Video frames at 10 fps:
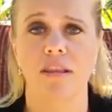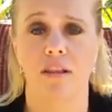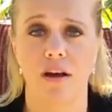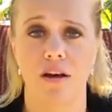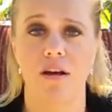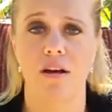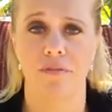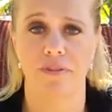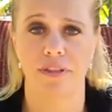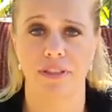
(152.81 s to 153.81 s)

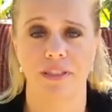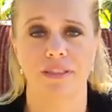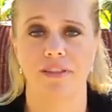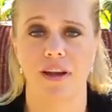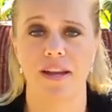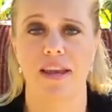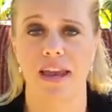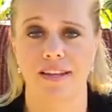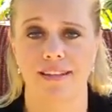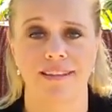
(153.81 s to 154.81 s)

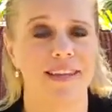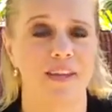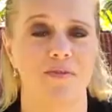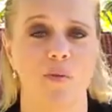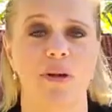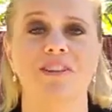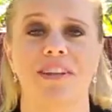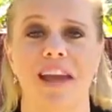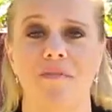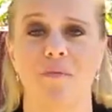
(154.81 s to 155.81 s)
lawoffice.net. Thank you very much
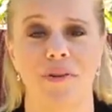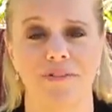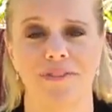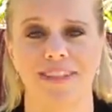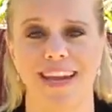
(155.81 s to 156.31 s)
and have a wonderful